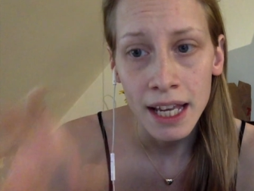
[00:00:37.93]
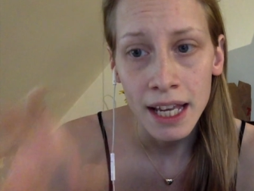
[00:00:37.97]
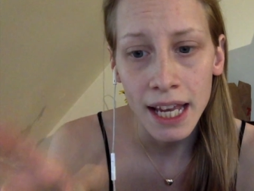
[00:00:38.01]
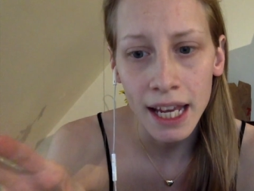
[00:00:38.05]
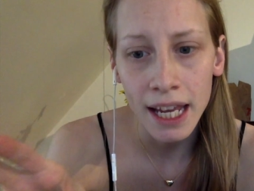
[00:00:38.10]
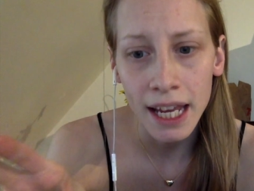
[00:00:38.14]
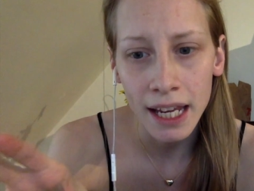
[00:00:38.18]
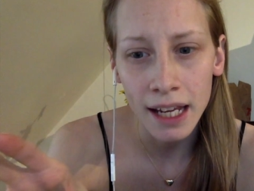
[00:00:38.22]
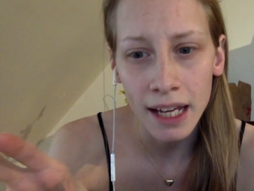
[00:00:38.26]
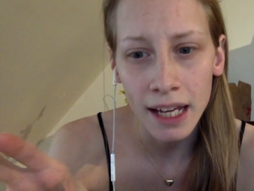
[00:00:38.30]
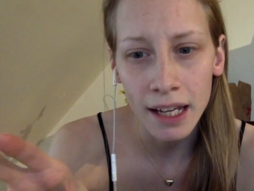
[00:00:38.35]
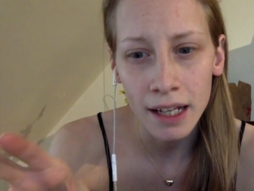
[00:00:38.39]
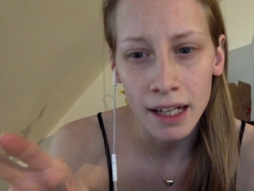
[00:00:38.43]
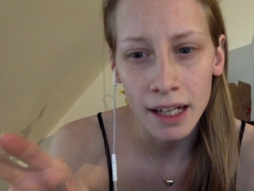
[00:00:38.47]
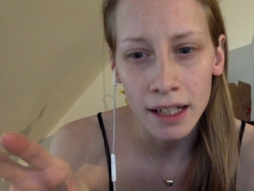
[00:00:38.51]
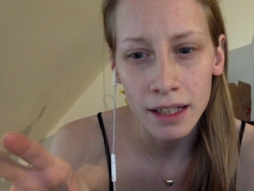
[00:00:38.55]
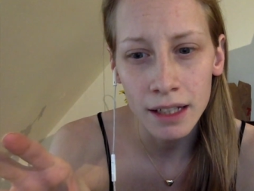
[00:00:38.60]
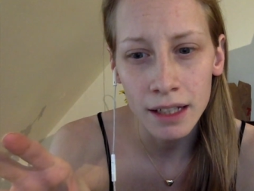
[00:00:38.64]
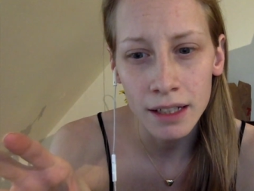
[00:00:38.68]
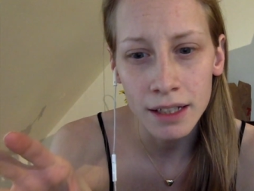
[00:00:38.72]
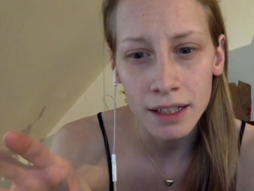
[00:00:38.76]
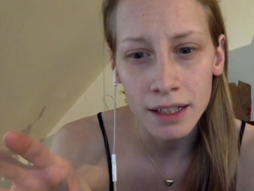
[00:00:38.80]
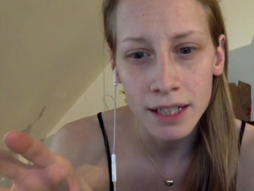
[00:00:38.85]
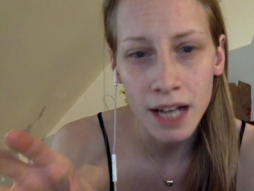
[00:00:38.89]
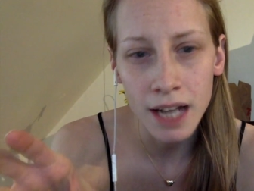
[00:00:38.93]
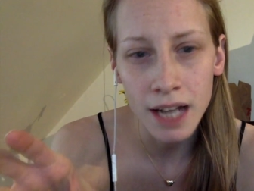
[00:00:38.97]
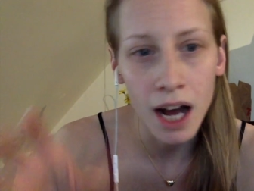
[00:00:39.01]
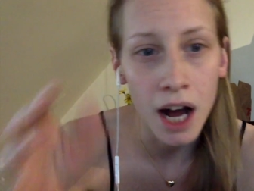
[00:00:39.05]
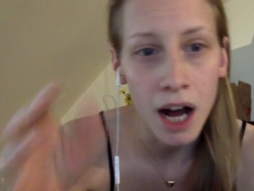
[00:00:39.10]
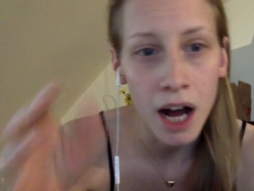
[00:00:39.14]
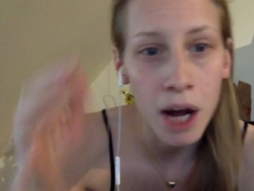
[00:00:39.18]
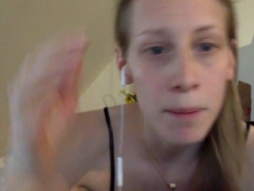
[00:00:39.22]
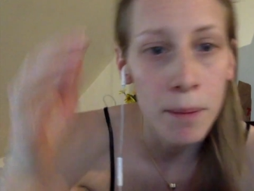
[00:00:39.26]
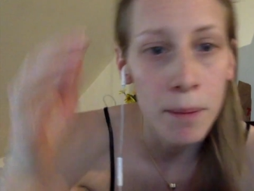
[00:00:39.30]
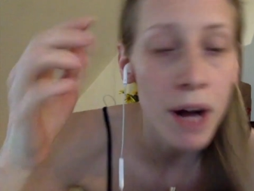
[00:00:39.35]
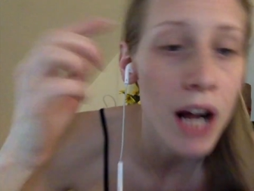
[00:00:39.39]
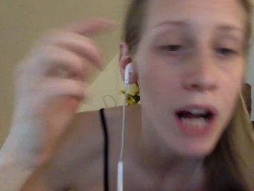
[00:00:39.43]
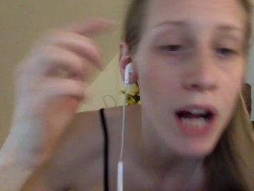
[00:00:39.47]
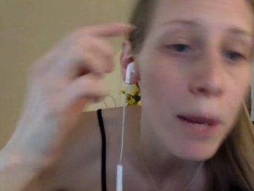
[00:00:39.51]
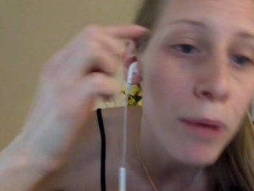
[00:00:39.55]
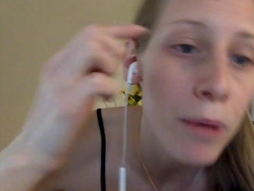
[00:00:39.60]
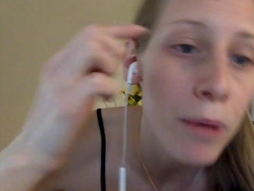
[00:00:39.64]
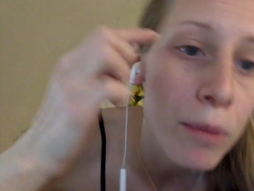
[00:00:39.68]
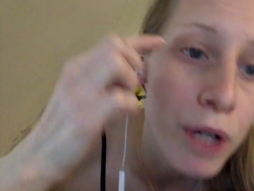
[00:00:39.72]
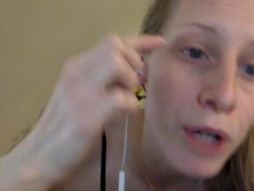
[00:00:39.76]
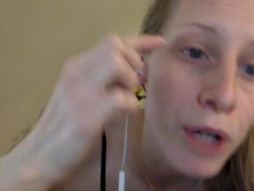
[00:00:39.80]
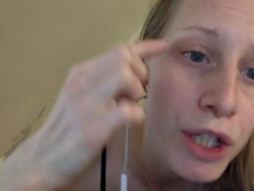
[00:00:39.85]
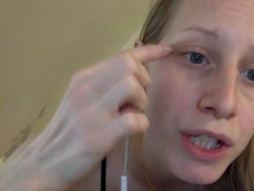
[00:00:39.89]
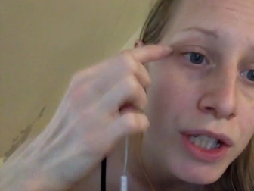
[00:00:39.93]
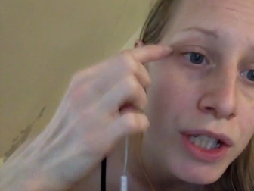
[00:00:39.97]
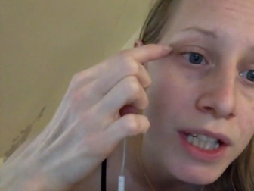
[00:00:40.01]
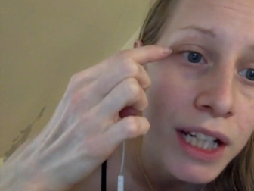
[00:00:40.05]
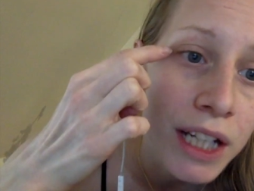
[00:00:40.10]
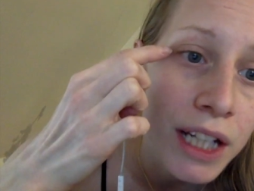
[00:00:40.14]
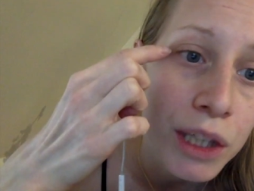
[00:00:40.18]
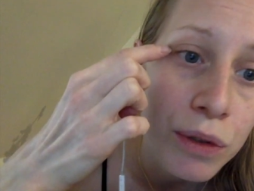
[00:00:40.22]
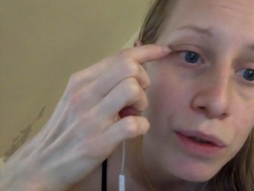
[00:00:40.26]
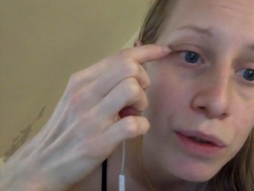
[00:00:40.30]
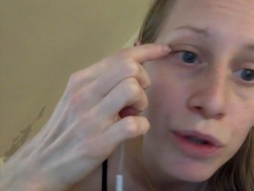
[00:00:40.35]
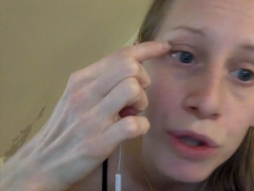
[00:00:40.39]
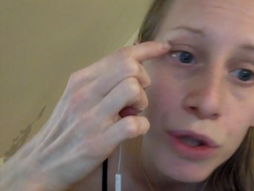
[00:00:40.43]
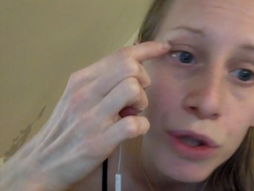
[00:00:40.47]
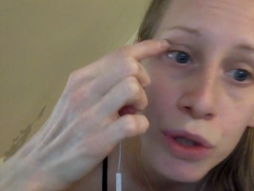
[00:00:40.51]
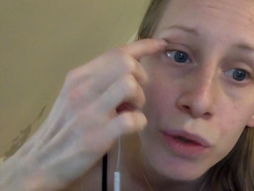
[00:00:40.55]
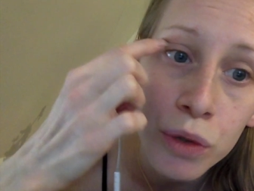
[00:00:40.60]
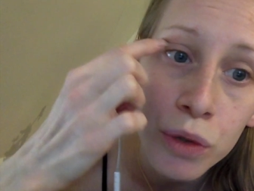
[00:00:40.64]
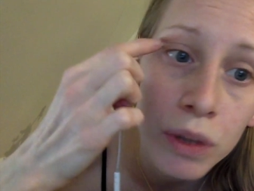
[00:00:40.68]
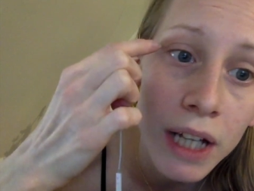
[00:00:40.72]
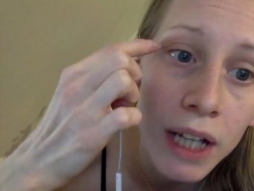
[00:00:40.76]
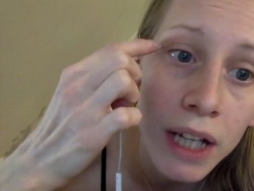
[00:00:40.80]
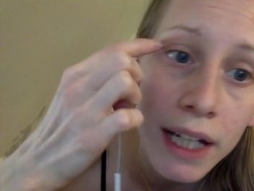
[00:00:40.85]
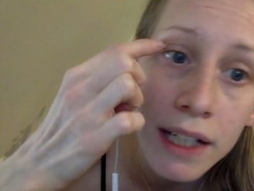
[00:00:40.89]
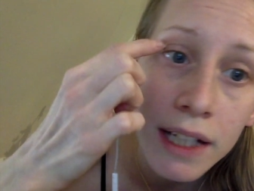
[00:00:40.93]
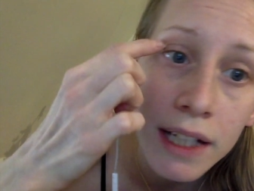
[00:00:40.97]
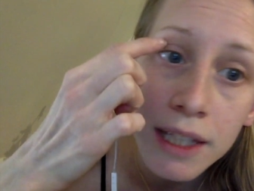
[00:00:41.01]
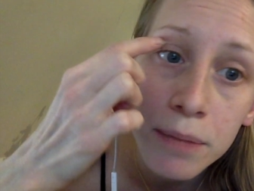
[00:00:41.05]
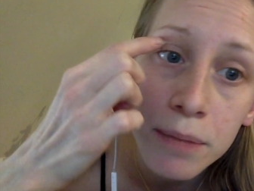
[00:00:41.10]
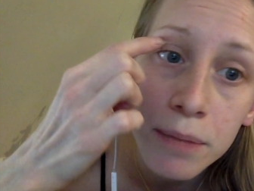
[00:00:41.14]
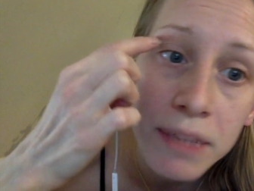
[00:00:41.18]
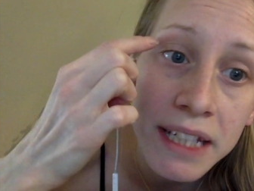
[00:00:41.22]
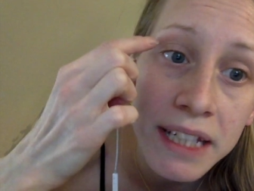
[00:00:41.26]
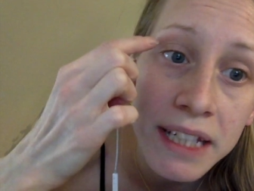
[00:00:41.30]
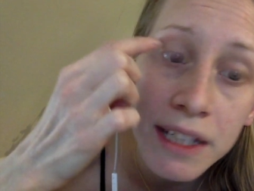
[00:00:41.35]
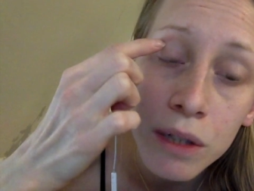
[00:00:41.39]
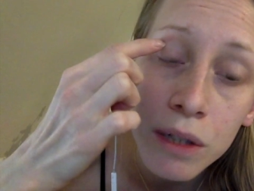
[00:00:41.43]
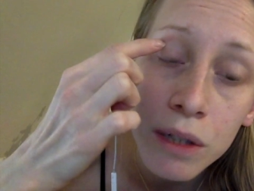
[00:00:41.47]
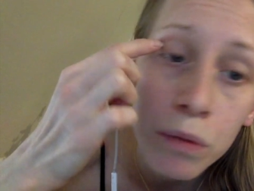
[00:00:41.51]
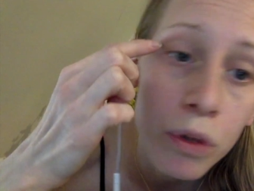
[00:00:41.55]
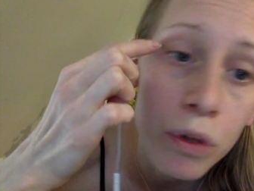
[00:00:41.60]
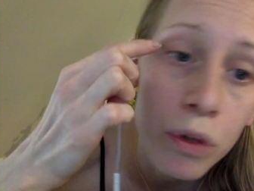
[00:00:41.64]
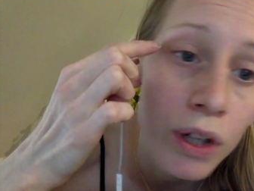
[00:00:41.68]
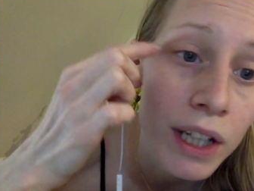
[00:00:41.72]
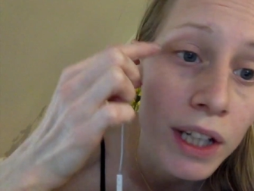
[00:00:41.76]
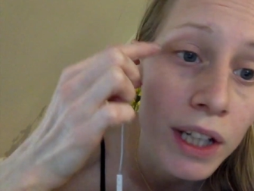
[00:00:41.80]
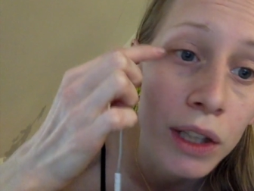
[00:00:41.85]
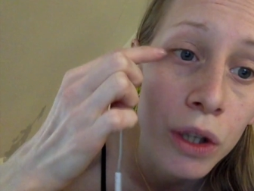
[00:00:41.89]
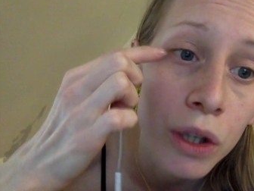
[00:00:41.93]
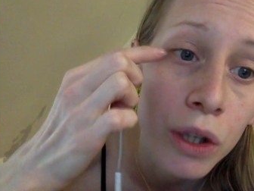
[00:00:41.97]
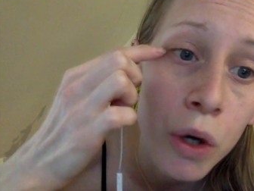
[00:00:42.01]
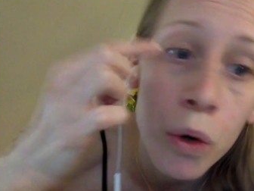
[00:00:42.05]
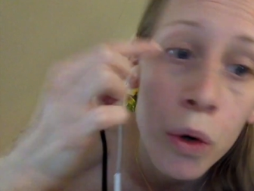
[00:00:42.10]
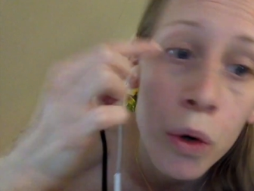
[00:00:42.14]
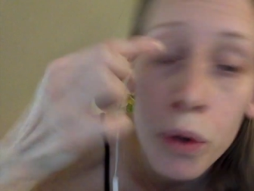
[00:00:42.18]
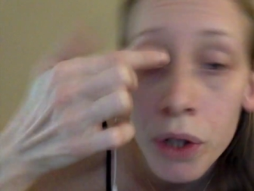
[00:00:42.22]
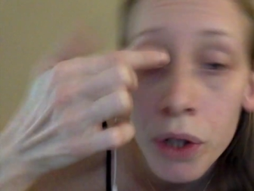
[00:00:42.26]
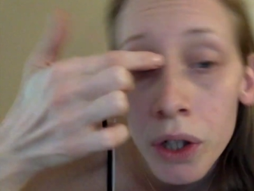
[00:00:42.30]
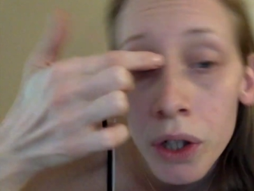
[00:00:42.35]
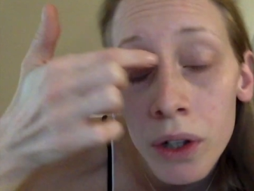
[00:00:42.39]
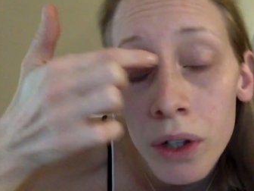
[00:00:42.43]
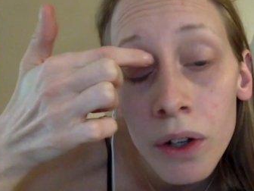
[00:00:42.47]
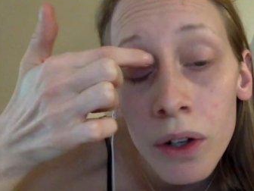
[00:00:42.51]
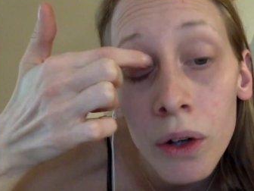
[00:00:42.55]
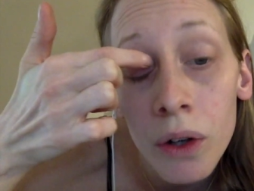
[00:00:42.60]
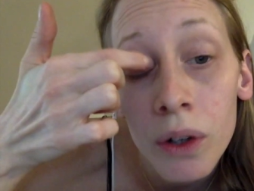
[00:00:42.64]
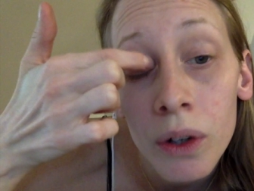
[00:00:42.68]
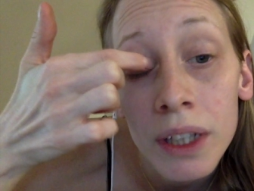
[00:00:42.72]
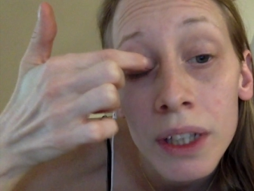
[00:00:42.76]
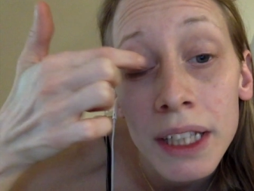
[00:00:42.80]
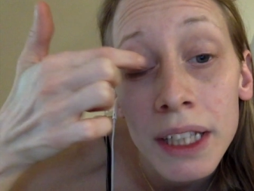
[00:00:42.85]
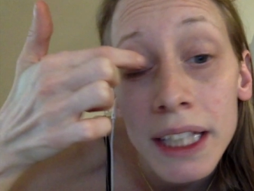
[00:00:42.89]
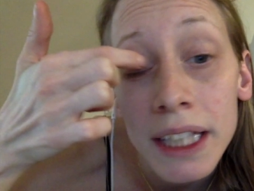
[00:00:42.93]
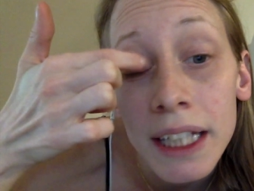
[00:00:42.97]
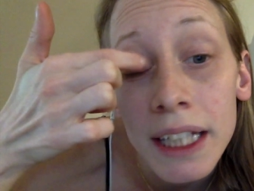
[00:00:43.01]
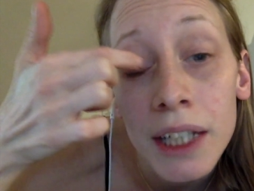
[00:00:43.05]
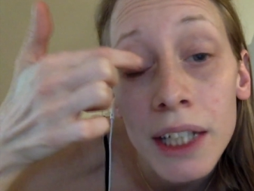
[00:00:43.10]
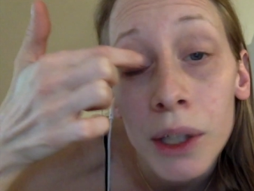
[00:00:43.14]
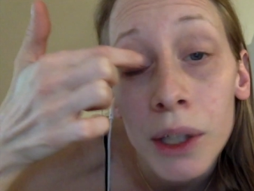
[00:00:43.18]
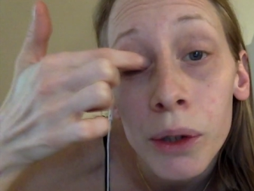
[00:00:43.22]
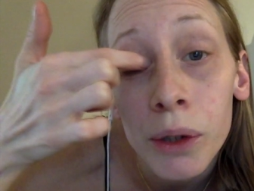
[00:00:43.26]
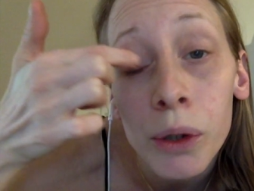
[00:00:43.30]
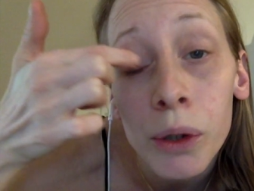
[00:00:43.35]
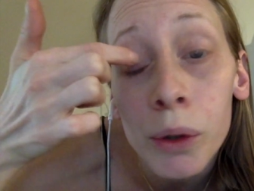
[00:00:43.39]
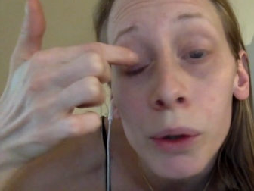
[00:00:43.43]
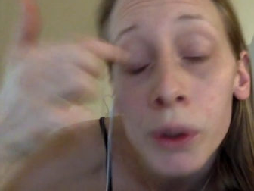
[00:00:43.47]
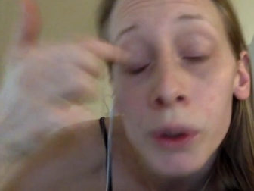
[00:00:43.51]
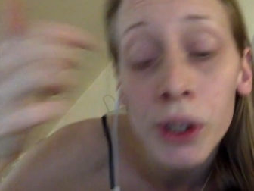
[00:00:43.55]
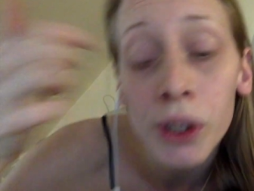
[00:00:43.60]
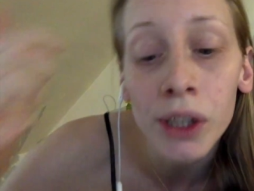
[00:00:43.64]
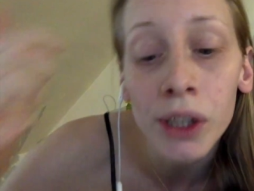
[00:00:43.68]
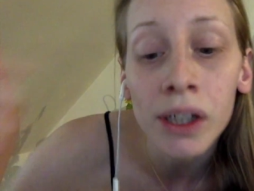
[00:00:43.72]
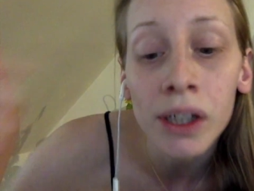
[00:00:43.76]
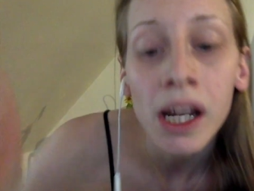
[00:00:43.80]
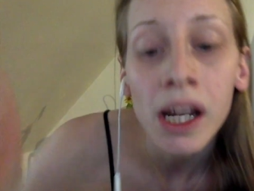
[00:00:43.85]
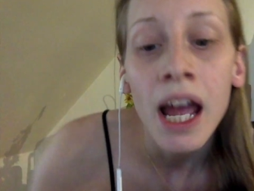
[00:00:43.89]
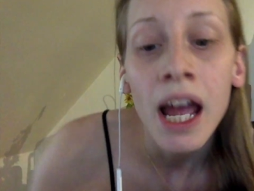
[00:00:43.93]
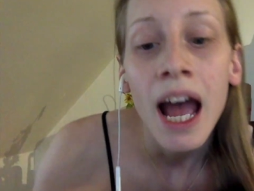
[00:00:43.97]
and a couple of brushes that you could do like some detail work in the corner or in the inner corner.